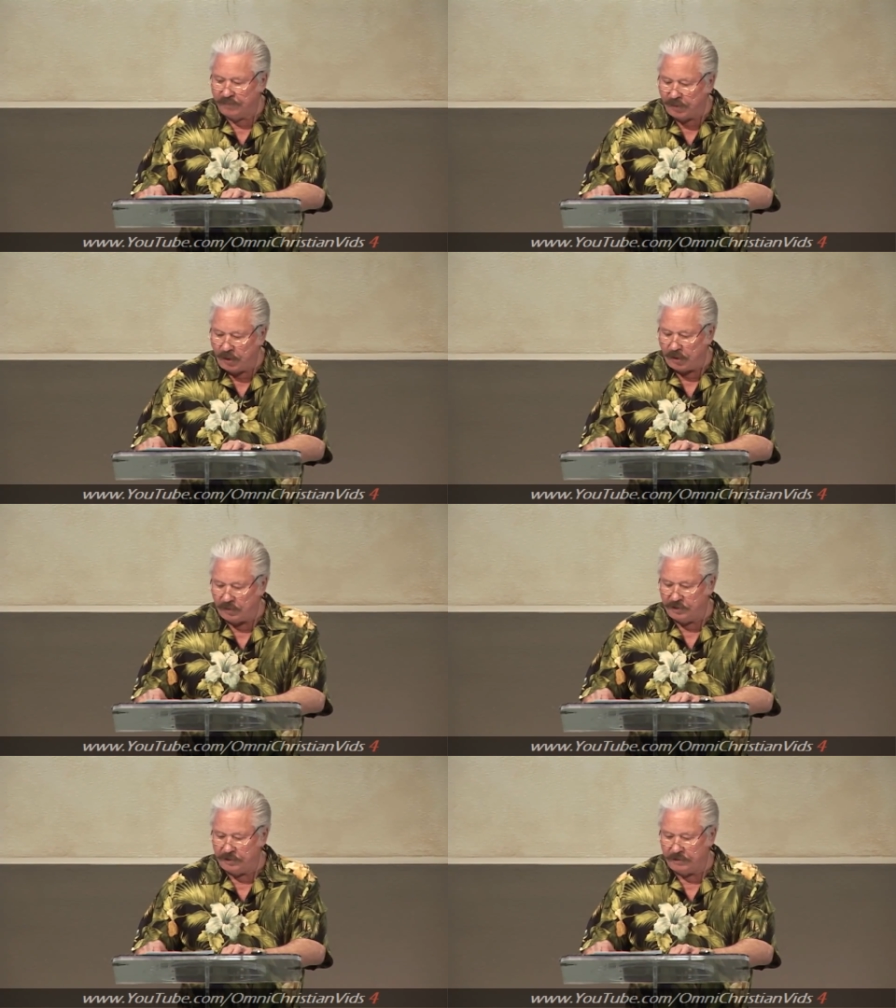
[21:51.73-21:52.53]

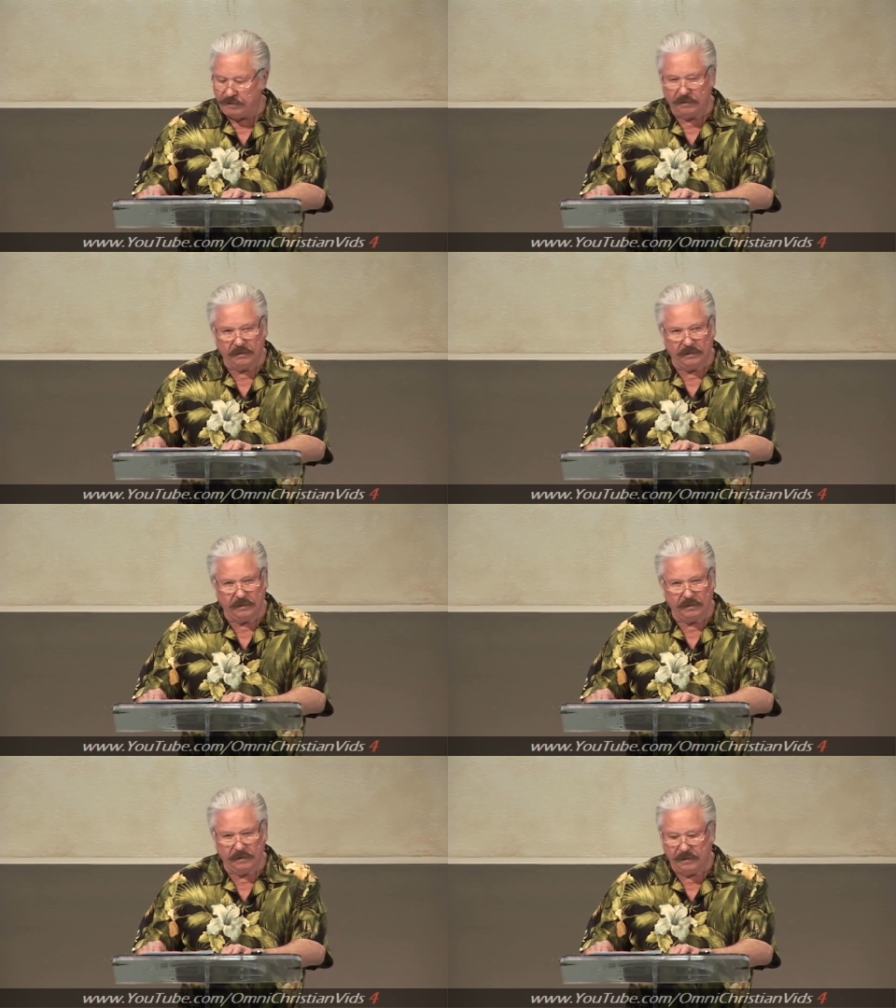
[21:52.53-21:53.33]
Pros.
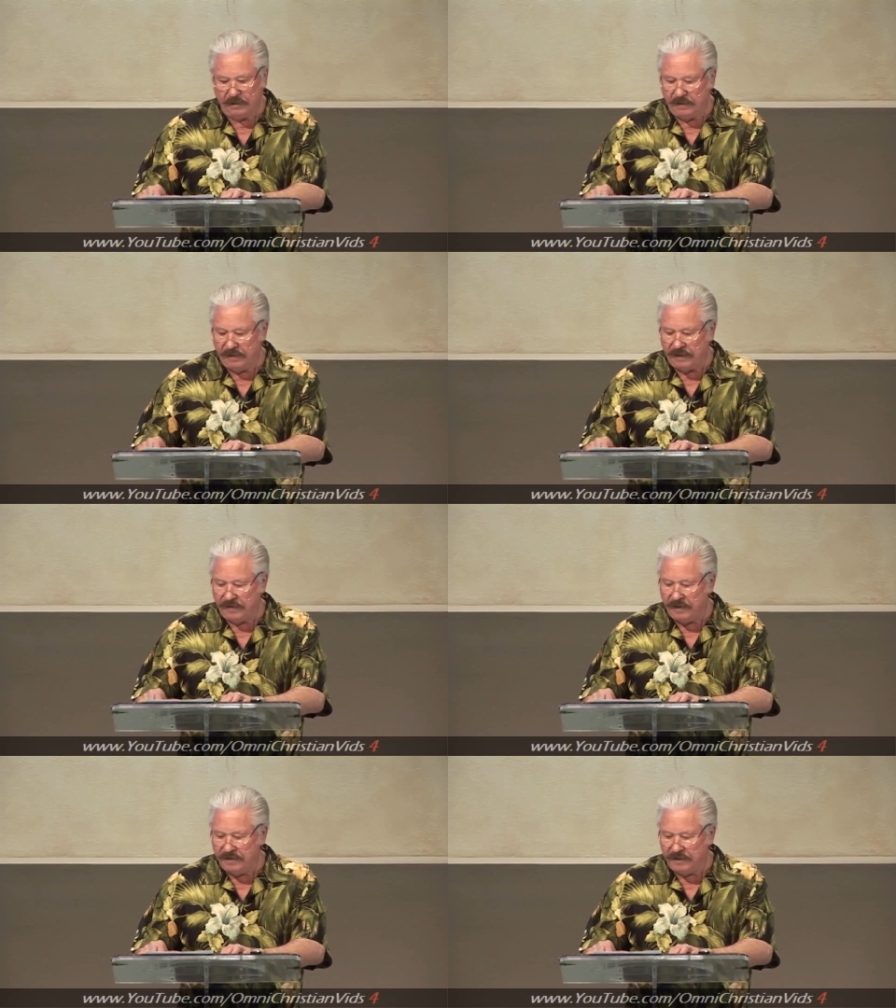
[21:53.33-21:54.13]
Now
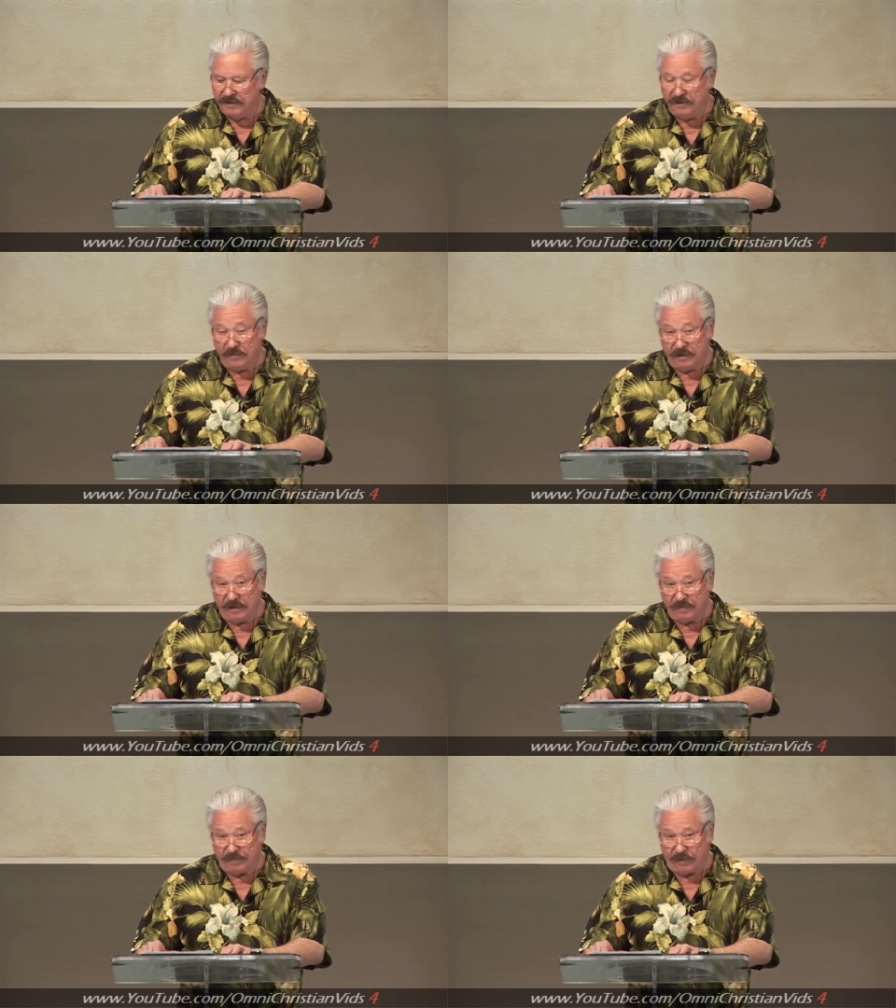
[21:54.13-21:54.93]
there is a new
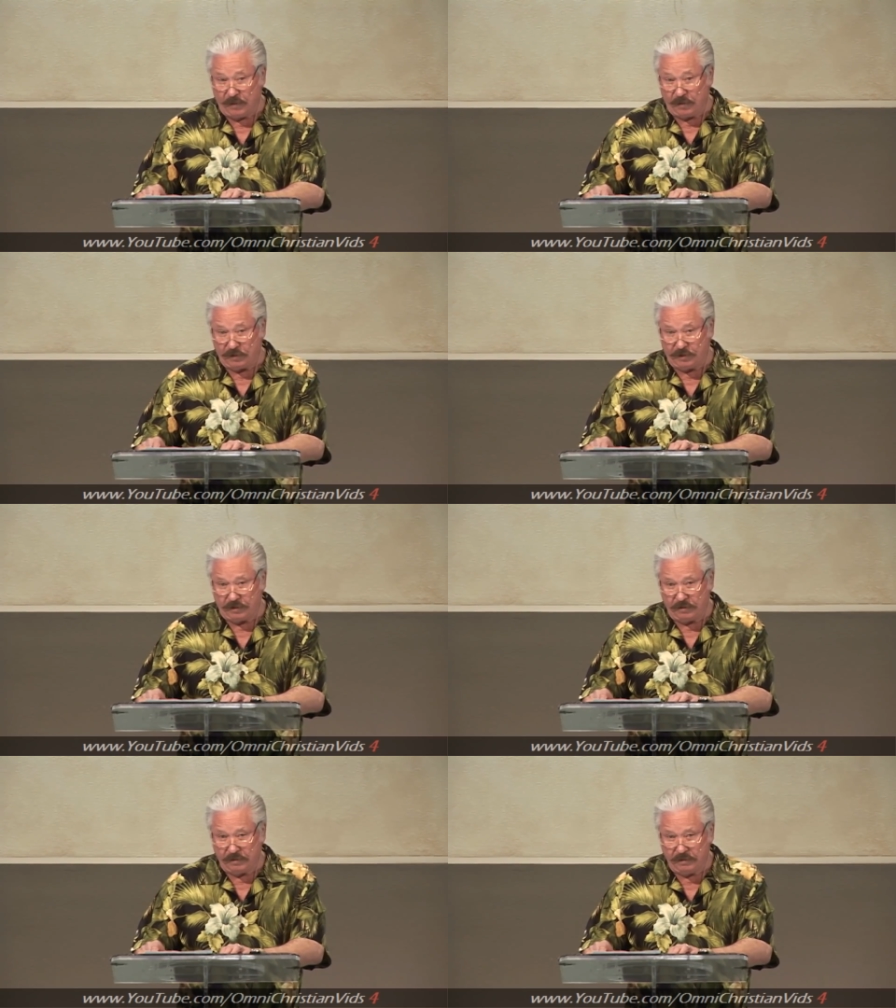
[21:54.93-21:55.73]
word.
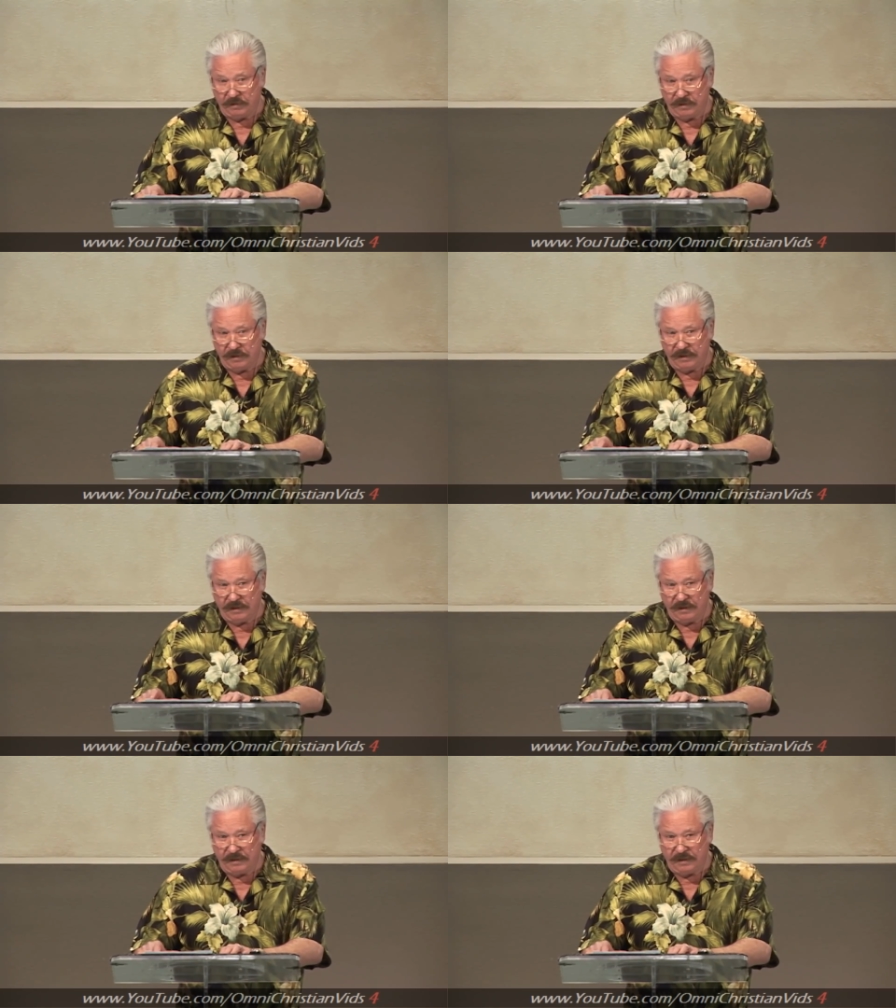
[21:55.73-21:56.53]
Pros.
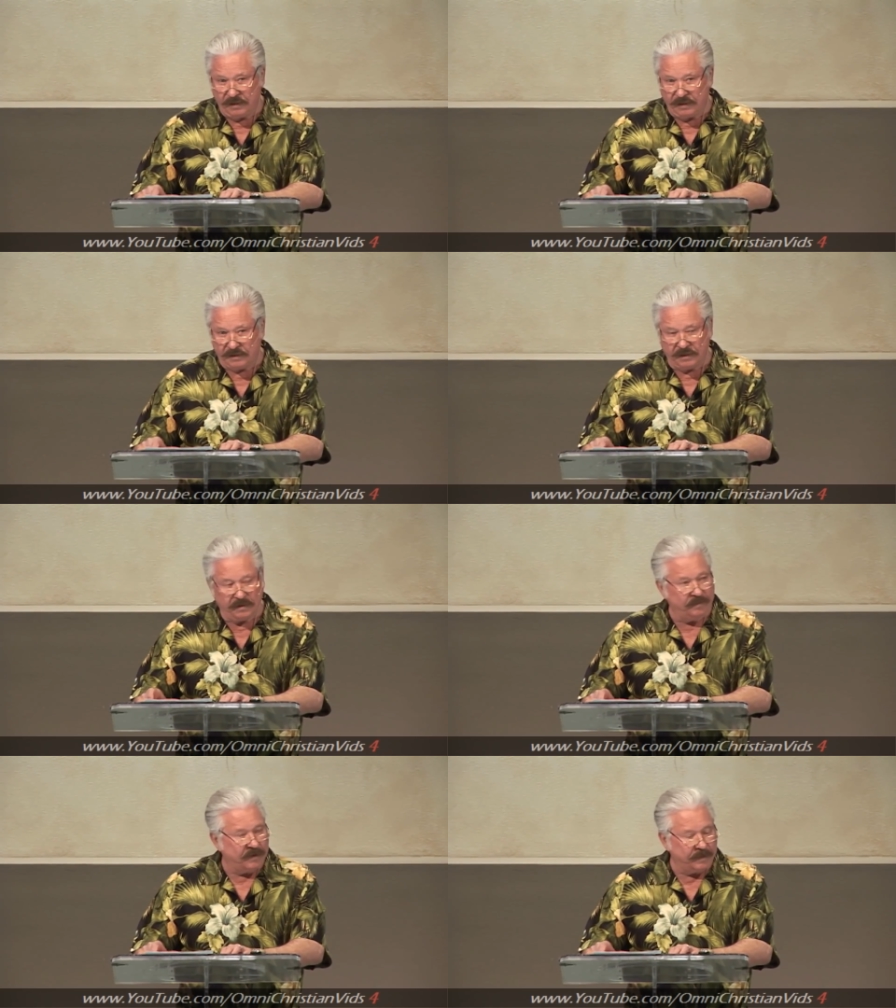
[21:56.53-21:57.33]
It's
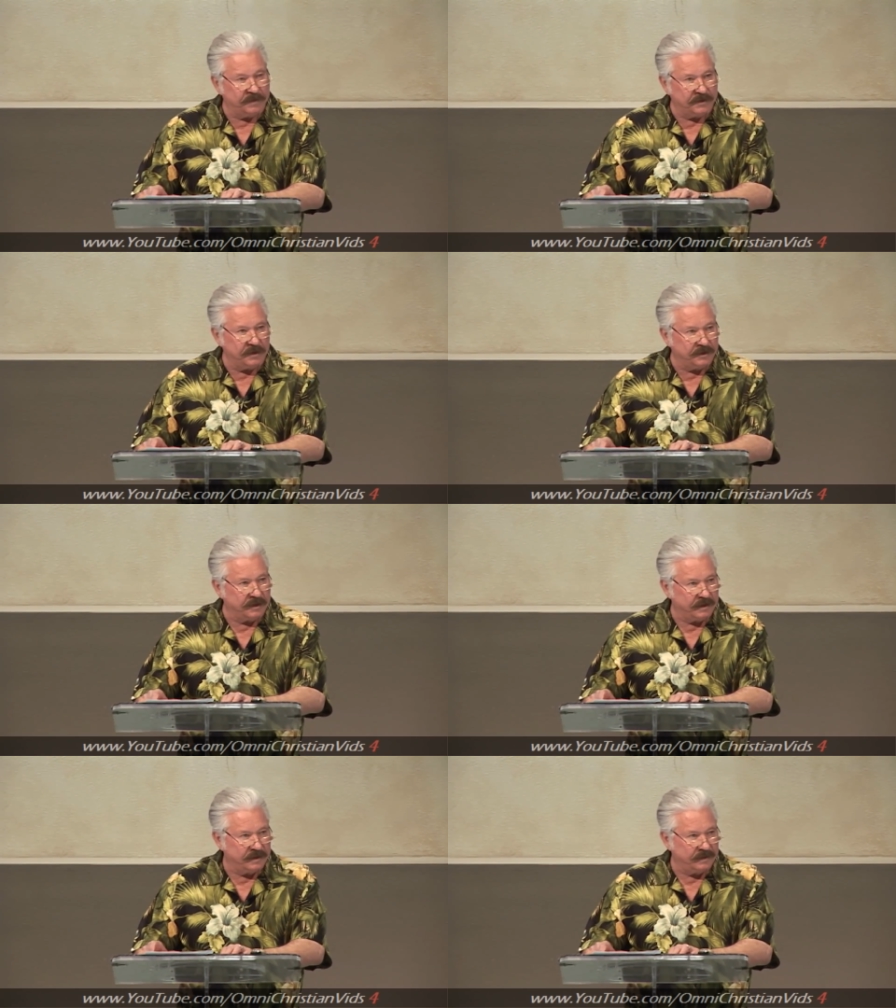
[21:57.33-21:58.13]
a
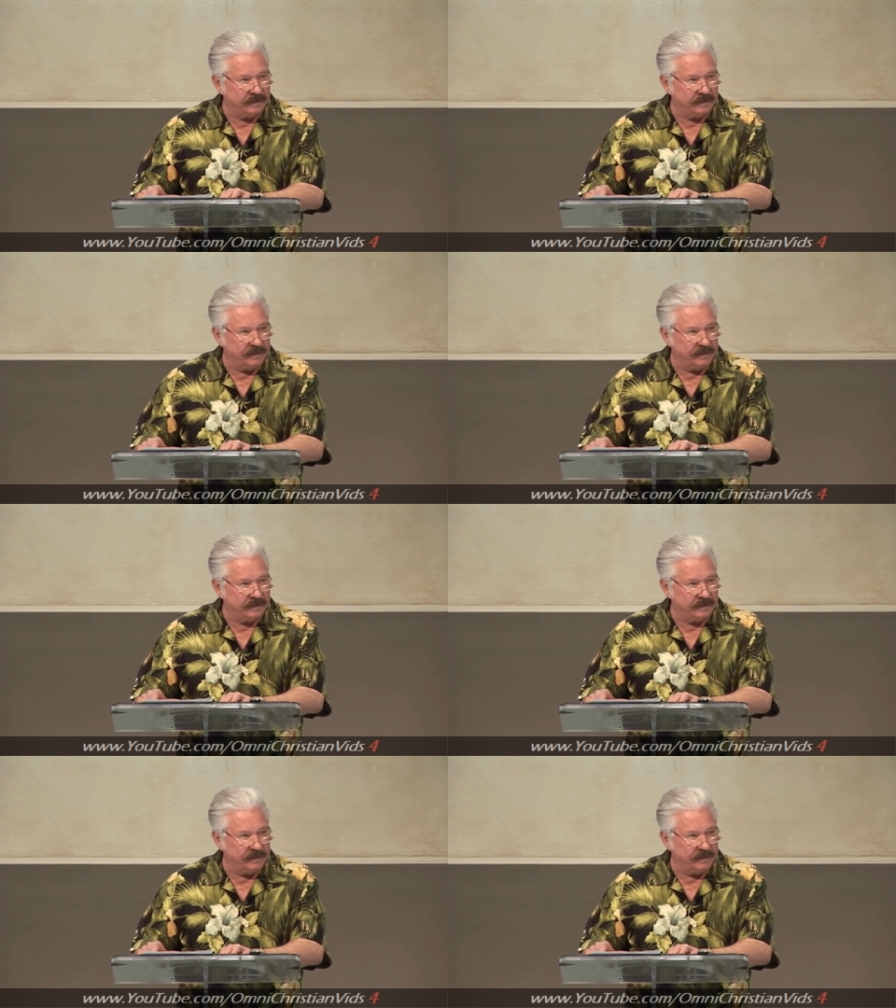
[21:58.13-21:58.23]
preposition.